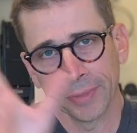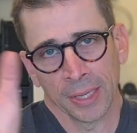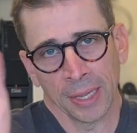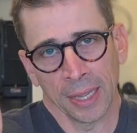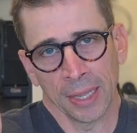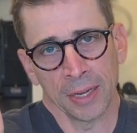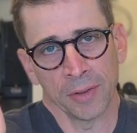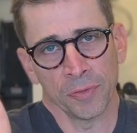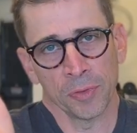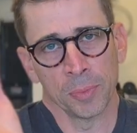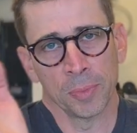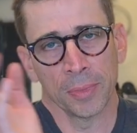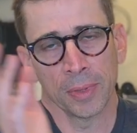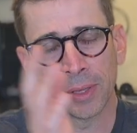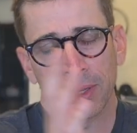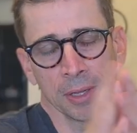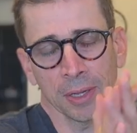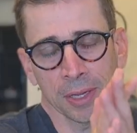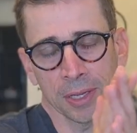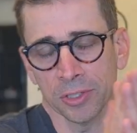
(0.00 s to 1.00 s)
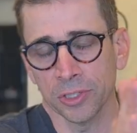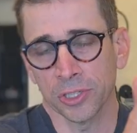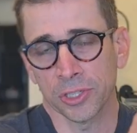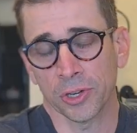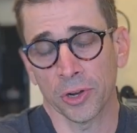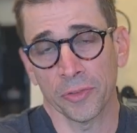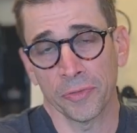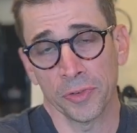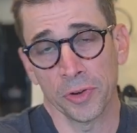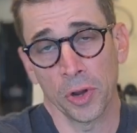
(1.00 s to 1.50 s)

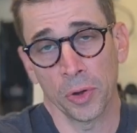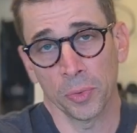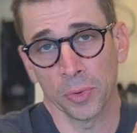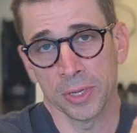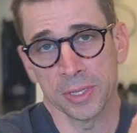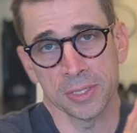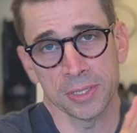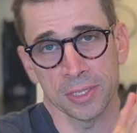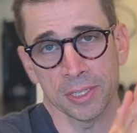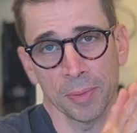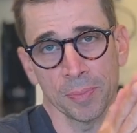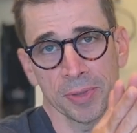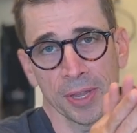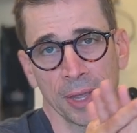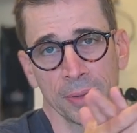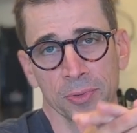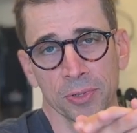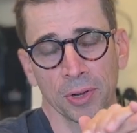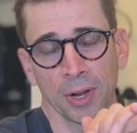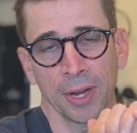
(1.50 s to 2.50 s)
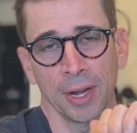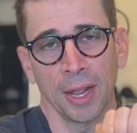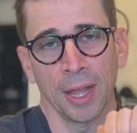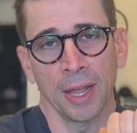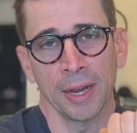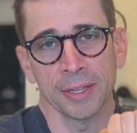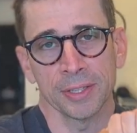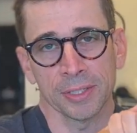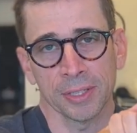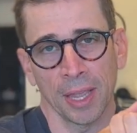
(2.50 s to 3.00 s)
hurt for no reason sometimes, right?
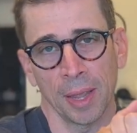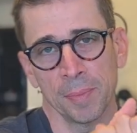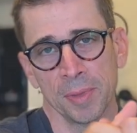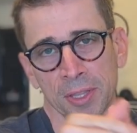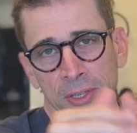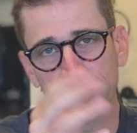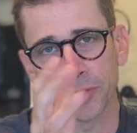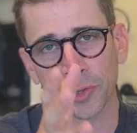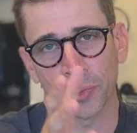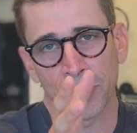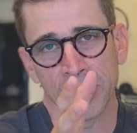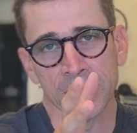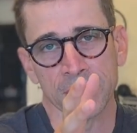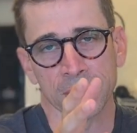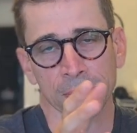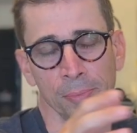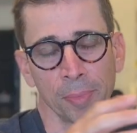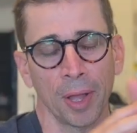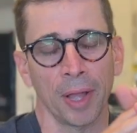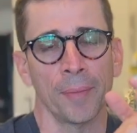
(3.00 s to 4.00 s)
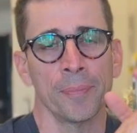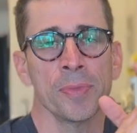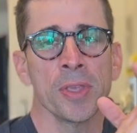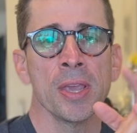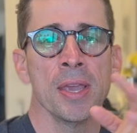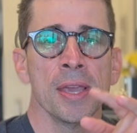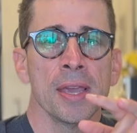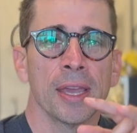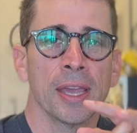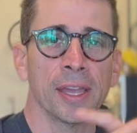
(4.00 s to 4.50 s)
Honestly, I mean, there's a reason, but
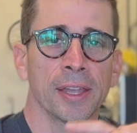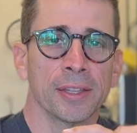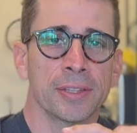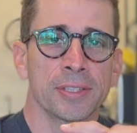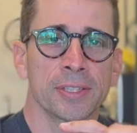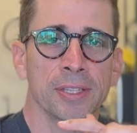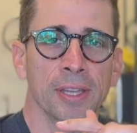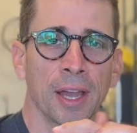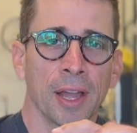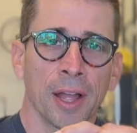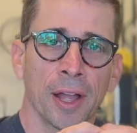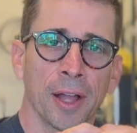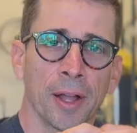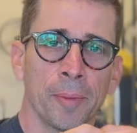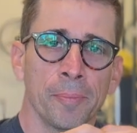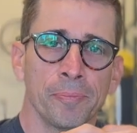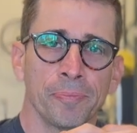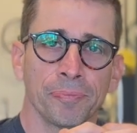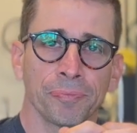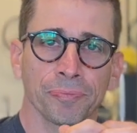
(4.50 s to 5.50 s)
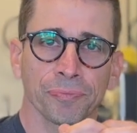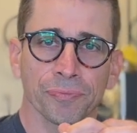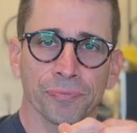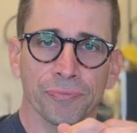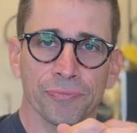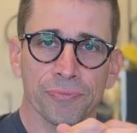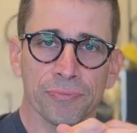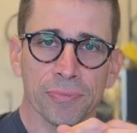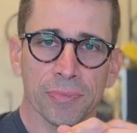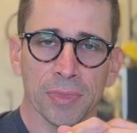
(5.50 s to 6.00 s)
it's,
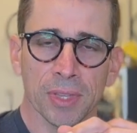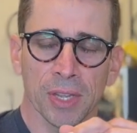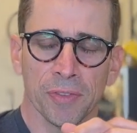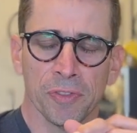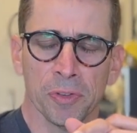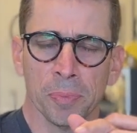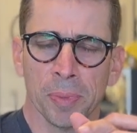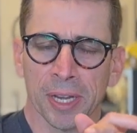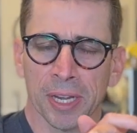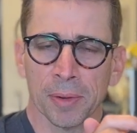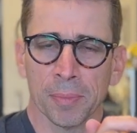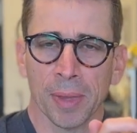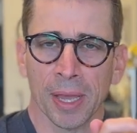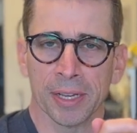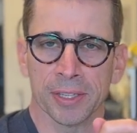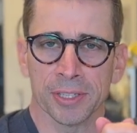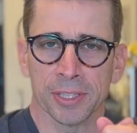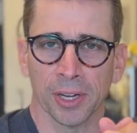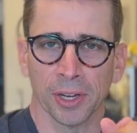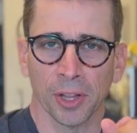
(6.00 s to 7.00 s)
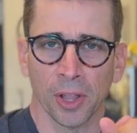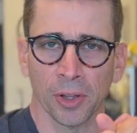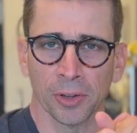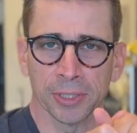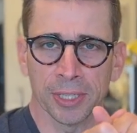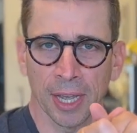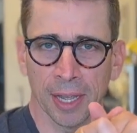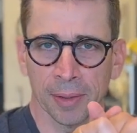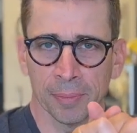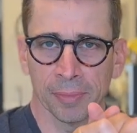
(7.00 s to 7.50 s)
if you've been in medicine a long
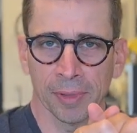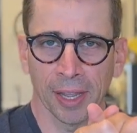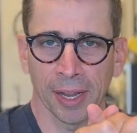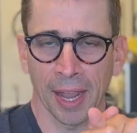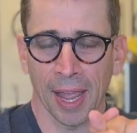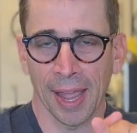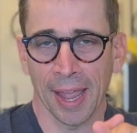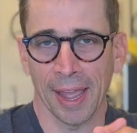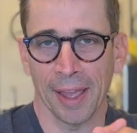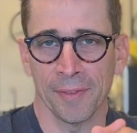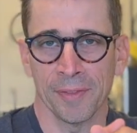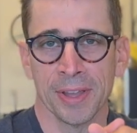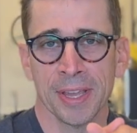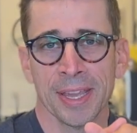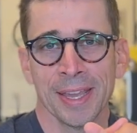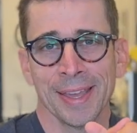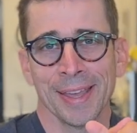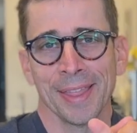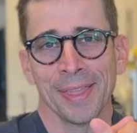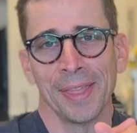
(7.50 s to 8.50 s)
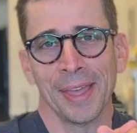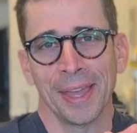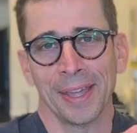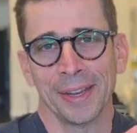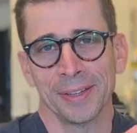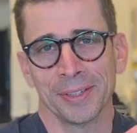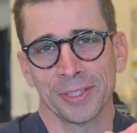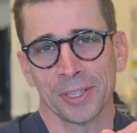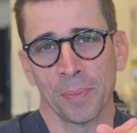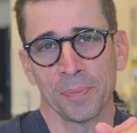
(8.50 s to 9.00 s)
time, like I have,
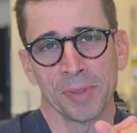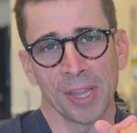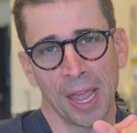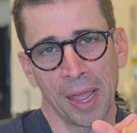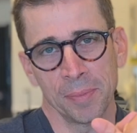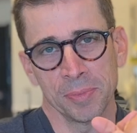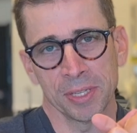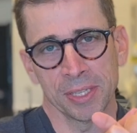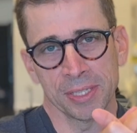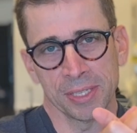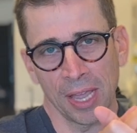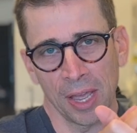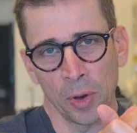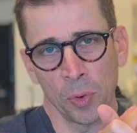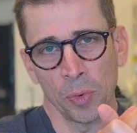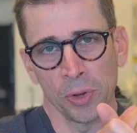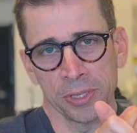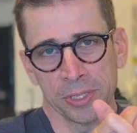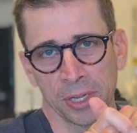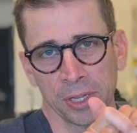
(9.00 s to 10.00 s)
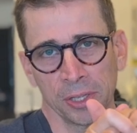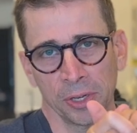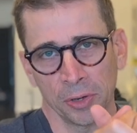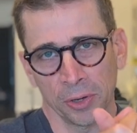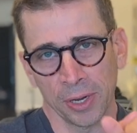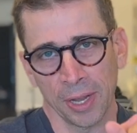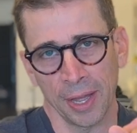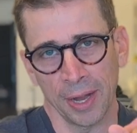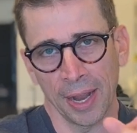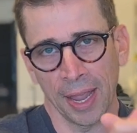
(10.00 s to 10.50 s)
then sometimes it's not always clear
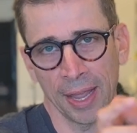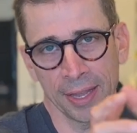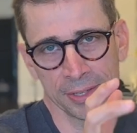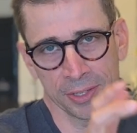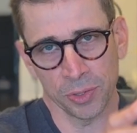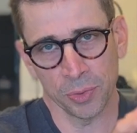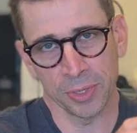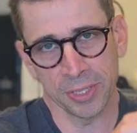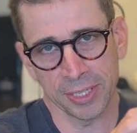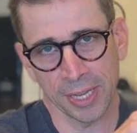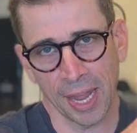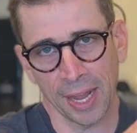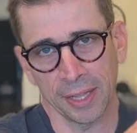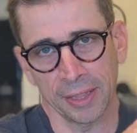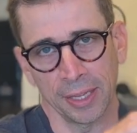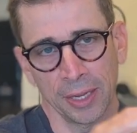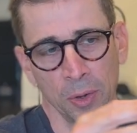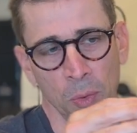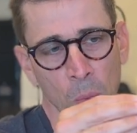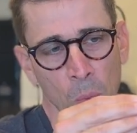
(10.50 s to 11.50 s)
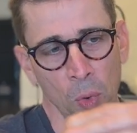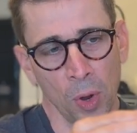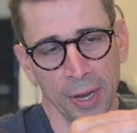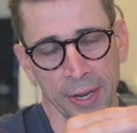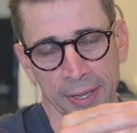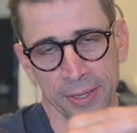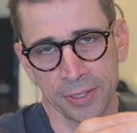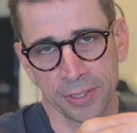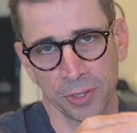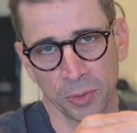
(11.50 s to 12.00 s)
cut as to exactly what
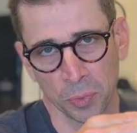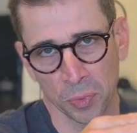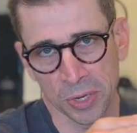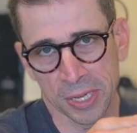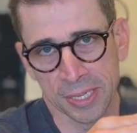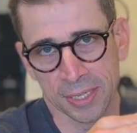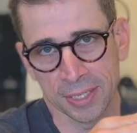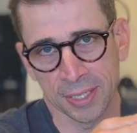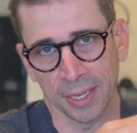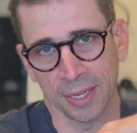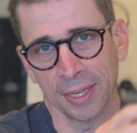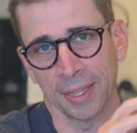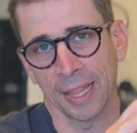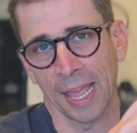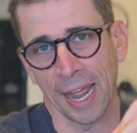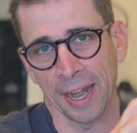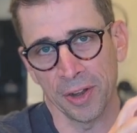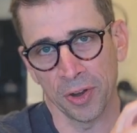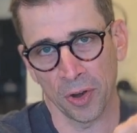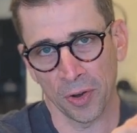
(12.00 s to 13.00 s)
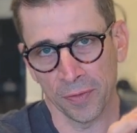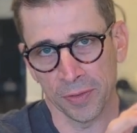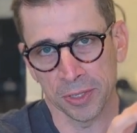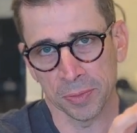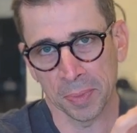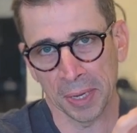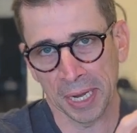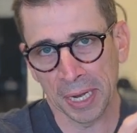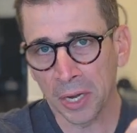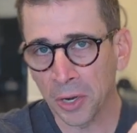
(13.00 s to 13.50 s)
is the reason that nerve is
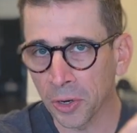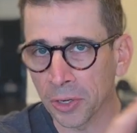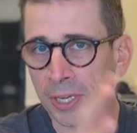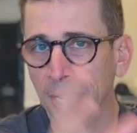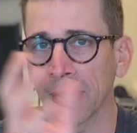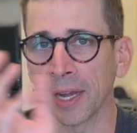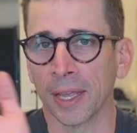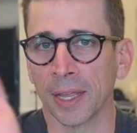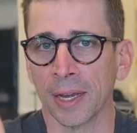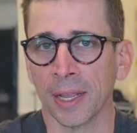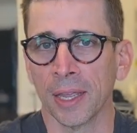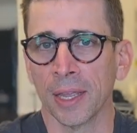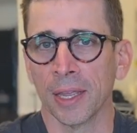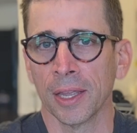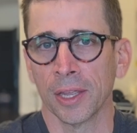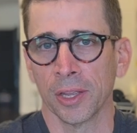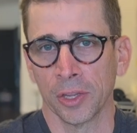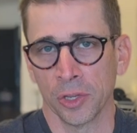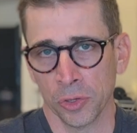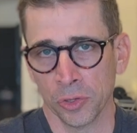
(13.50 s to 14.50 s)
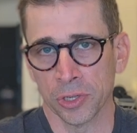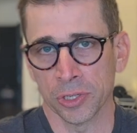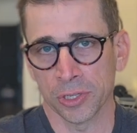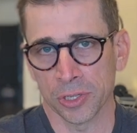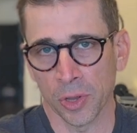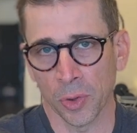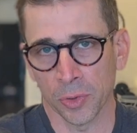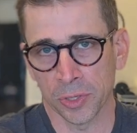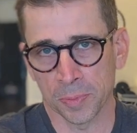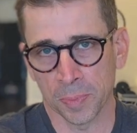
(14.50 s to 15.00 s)
being irritated. You just
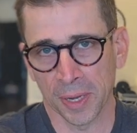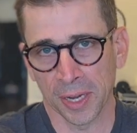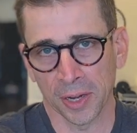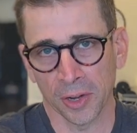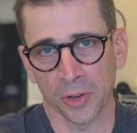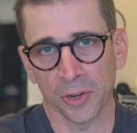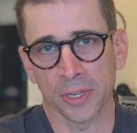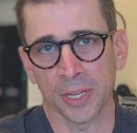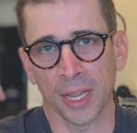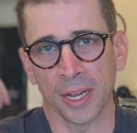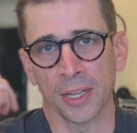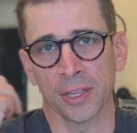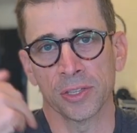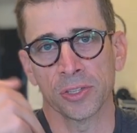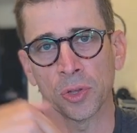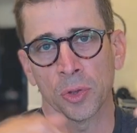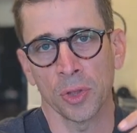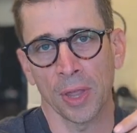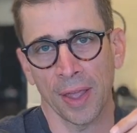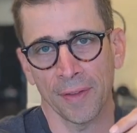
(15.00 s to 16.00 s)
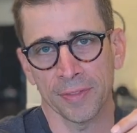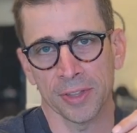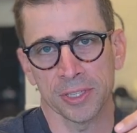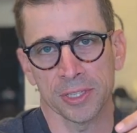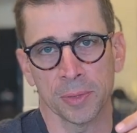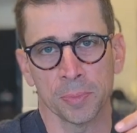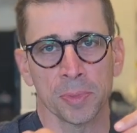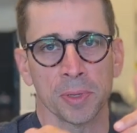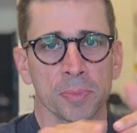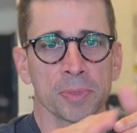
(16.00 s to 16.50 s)
know it's being irritated, so you have the
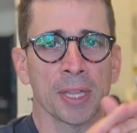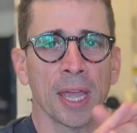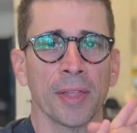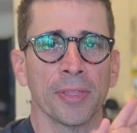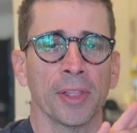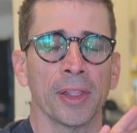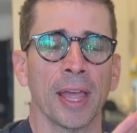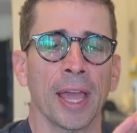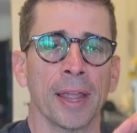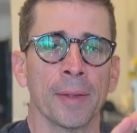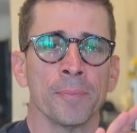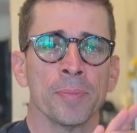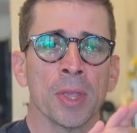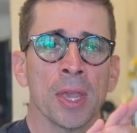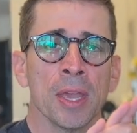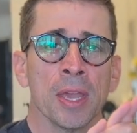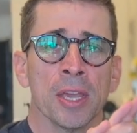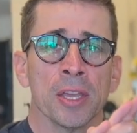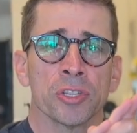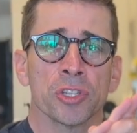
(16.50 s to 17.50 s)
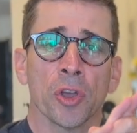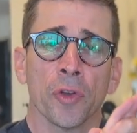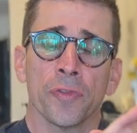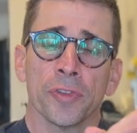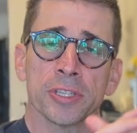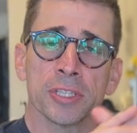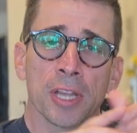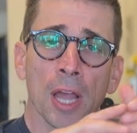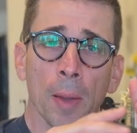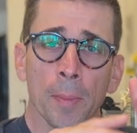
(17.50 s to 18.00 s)
symptoms down the leg. So if
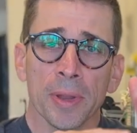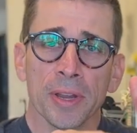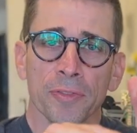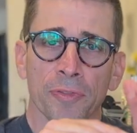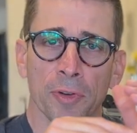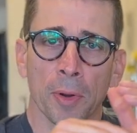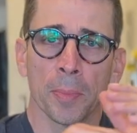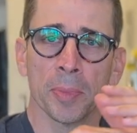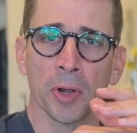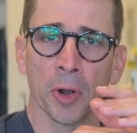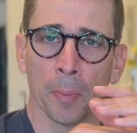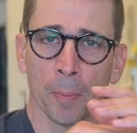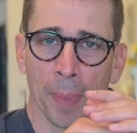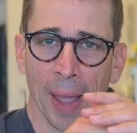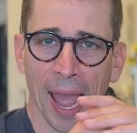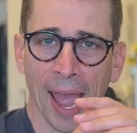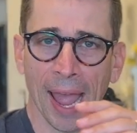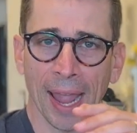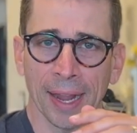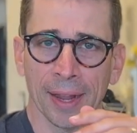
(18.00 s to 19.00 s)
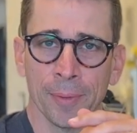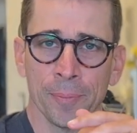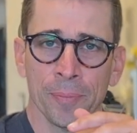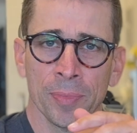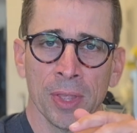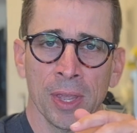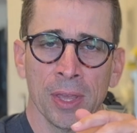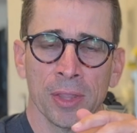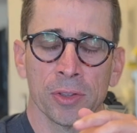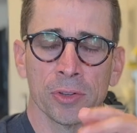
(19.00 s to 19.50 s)
it's coming from your back,
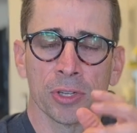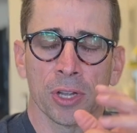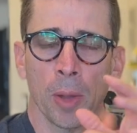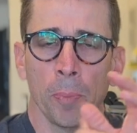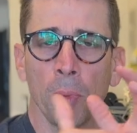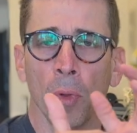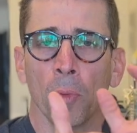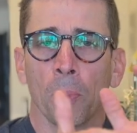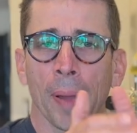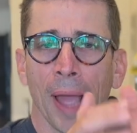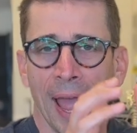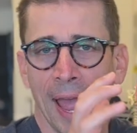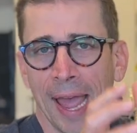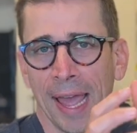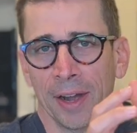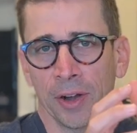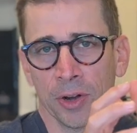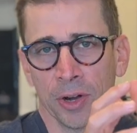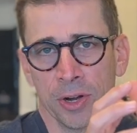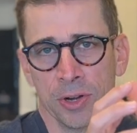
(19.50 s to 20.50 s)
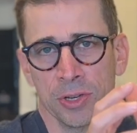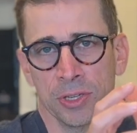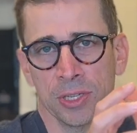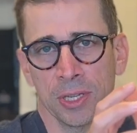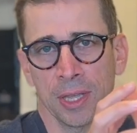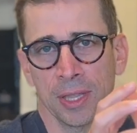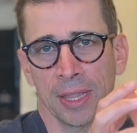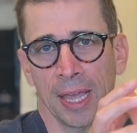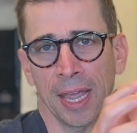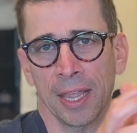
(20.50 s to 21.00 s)
there's a couple patterns
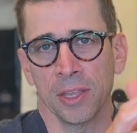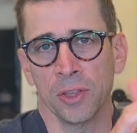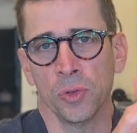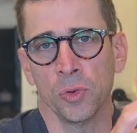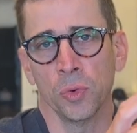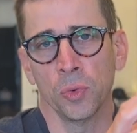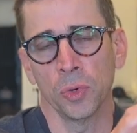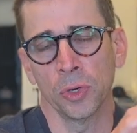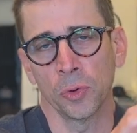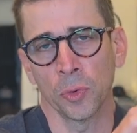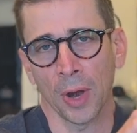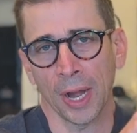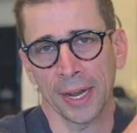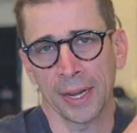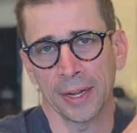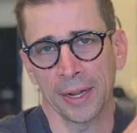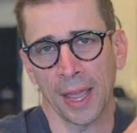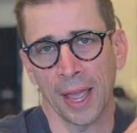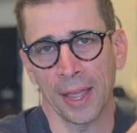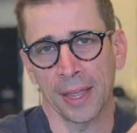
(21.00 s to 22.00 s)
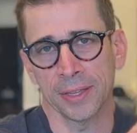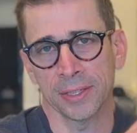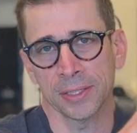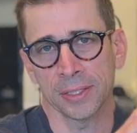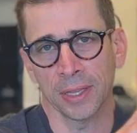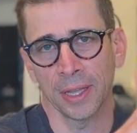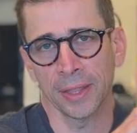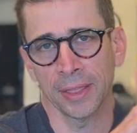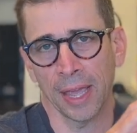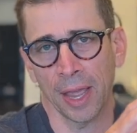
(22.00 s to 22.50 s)
that you would
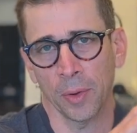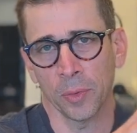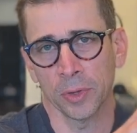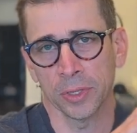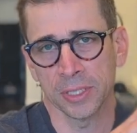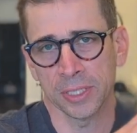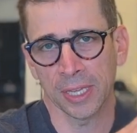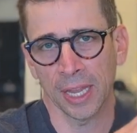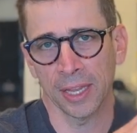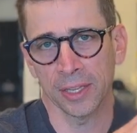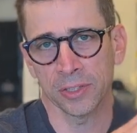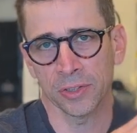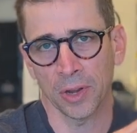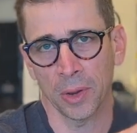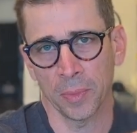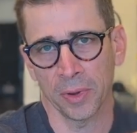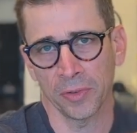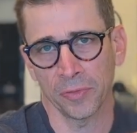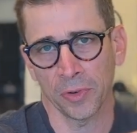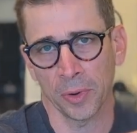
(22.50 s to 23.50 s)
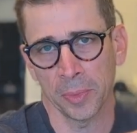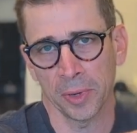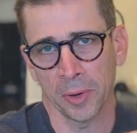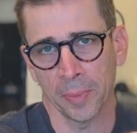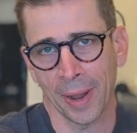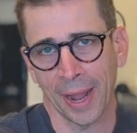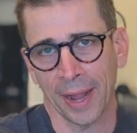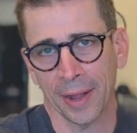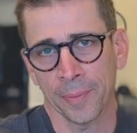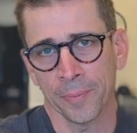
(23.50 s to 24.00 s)
recognize that would say it's coming from your
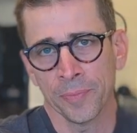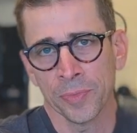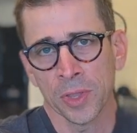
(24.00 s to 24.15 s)
back.